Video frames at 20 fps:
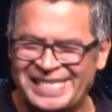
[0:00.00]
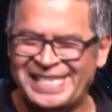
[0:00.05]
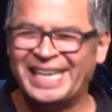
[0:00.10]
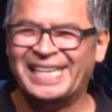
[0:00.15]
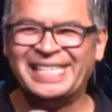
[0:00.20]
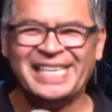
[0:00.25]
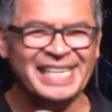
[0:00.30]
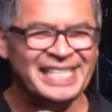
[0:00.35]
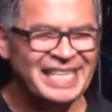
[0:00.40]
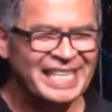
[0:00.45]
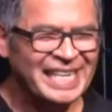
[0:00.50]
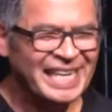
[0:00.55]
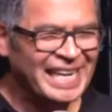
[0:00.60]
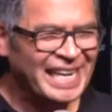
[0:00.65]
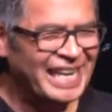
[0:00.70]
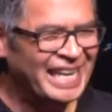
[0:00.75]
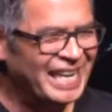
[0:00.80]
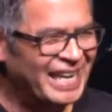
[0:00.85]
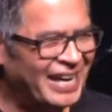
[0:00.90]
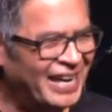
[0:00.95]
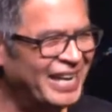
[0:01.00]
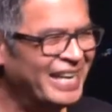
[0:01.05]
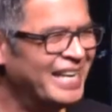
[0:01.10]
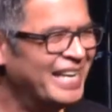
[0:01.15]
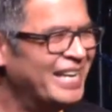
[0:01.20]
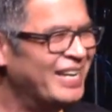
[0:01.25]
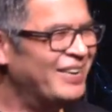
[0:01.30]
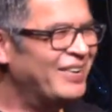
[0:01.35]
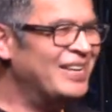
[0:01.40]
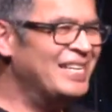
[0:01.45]
they just, you know,
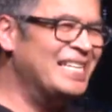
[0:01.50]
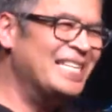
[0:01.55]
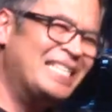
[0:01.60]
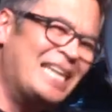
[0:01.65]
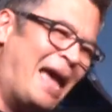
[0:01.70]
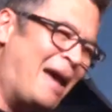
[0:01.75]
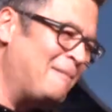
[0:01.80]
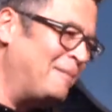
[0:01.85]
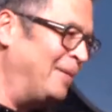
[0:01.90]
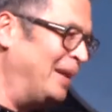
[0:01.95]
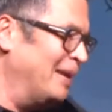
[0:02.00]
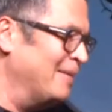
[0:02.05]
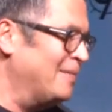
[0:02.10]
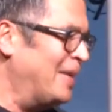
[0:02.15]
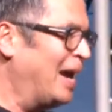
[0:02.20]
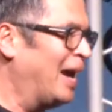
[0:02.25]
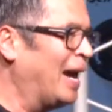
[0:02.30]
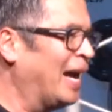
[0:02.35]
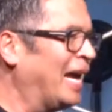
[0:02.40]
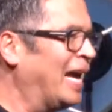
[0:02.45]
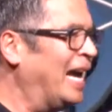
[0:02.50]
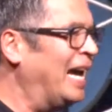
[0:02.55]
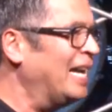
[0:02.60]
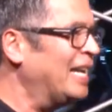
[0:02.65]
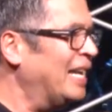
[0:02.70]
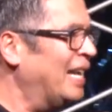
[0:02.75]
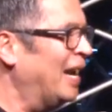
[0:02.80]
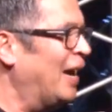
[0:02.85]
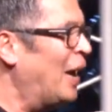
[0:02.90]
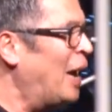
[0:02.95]
we're just happy in America,
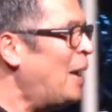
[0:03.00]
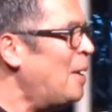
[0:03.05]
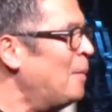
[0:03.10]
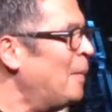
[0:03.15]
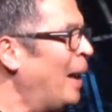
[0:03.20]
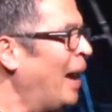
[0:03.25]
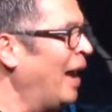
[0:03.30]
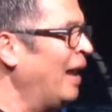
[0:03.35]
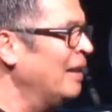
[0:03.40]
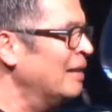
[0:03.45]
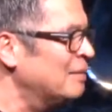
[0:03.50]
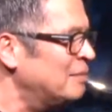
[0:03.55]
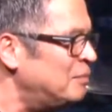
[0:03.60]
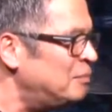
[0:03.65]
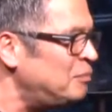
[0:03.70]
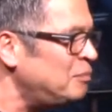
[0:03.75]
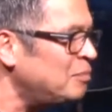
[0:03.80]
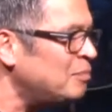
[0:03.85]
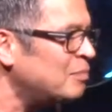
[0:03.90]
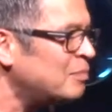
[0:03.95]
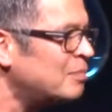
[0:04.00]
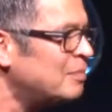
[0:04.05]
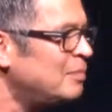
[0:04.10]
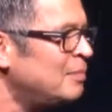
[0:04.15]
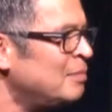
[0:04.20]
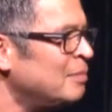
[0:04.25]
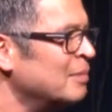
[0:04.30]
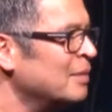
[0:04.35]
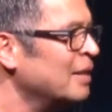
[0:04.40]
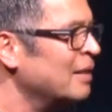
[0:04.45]
you know, amen?
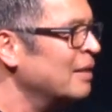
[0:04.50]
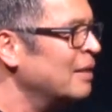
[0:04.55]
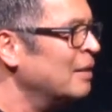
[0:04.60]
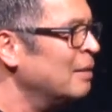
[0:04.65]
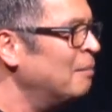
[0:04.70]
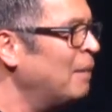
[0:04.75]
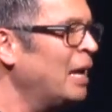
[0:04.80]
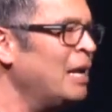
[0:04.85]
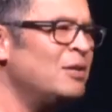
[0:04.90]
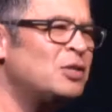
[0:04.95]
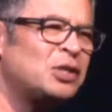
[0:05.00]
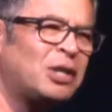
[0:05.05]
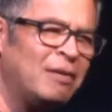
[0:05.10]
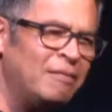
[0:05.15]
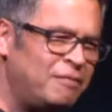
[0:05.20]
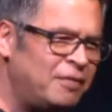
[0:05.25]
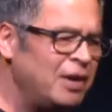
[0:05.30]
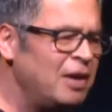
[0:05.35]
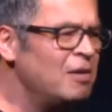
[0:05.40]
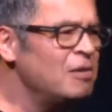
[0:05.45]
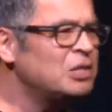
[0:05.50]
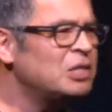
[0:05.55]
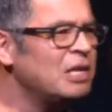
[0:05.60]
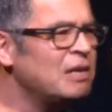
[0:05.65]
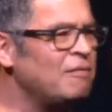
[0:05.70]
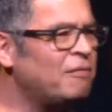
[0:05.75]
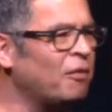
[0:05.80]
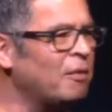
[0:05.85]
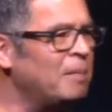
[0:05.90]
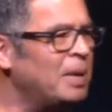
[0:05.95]
But it's
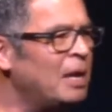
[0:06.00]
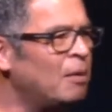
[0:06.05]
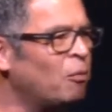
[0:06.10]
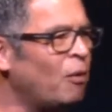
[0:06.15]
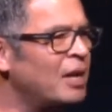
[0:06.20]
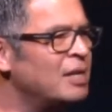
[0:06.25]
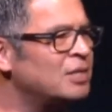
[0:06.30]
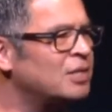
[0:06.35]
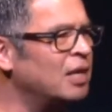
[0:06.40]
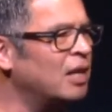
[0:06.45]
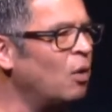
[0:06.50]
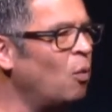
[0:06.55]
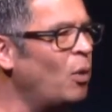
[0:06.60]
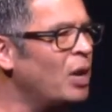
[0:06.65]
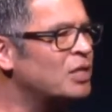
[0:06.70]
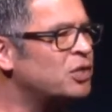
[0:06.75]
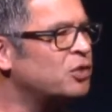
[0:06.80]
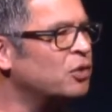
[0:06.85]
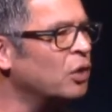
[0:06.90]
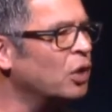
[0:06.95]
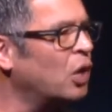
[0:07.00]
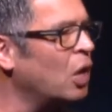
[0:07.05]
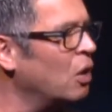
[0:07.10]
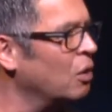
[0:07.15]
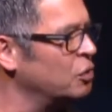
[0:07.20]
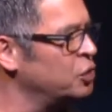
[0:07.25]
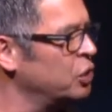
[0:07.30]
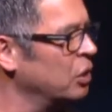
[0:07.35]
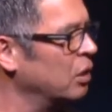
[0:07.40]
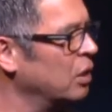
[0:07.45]
confusing for me raised in a Western
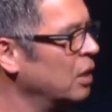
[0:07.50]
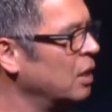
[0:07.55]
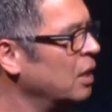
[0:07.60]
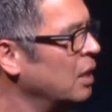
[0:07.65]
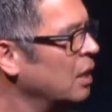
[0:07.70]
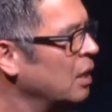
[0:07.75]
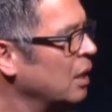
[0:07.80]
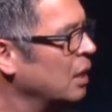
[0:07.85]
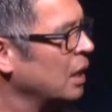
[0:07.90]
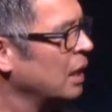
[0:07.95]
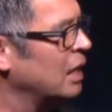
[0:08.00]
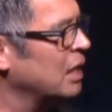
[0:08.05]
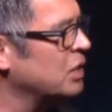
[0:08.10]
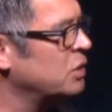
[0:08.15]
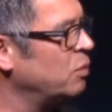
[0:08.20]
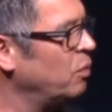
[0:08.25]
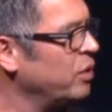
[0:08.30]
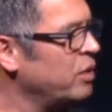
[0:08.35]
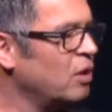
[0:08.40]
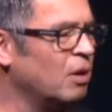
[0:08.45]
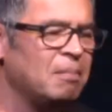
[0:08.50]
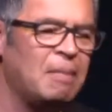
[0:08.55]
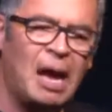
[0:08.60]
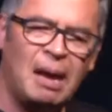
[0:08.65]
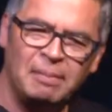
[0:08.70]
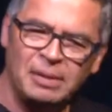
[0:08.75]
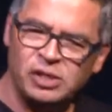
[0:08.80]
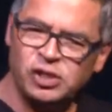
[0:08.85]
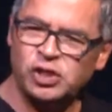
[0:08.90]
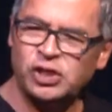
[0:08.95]
culture because when your
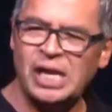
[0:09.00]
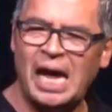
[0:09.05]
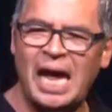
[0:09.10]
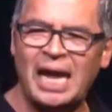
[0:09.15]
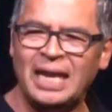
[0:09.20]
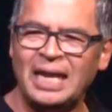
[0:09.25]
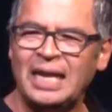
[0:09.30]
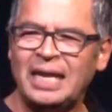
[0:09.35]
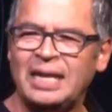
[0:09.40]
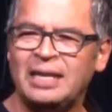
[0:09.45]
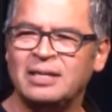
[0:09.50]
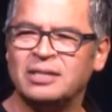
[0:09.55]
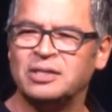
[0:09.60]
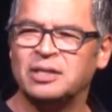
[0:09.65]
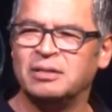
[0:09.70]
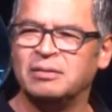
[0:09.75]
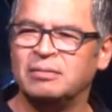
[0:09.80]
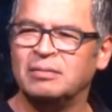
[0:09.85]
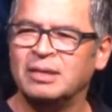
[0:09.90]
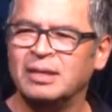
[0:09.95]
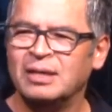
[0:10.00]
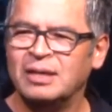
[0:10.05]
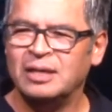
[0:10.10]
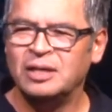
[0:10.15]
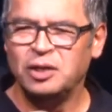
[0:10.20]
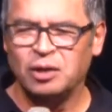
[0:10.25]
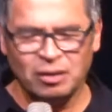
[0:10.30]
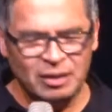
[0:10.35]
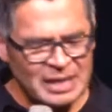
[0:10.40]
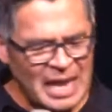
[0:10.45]
mama's Chinese and
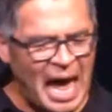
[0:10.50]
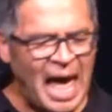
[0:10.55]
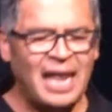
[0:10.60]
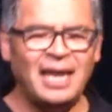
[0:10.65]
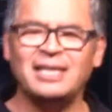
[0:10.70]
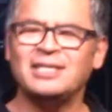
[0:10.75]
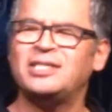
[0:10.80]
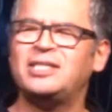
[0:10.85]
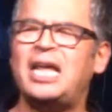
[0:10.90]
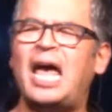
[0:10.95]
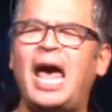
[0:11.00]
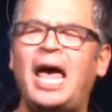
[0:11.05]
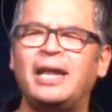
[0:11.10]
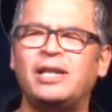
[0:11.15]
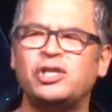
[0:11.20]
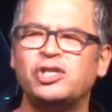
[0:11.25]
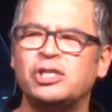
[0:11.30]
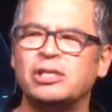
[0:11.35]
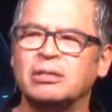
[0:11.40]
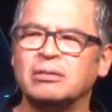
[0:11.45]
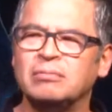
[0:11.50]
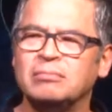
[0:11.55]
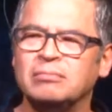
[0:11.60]
your daddy's Dutch,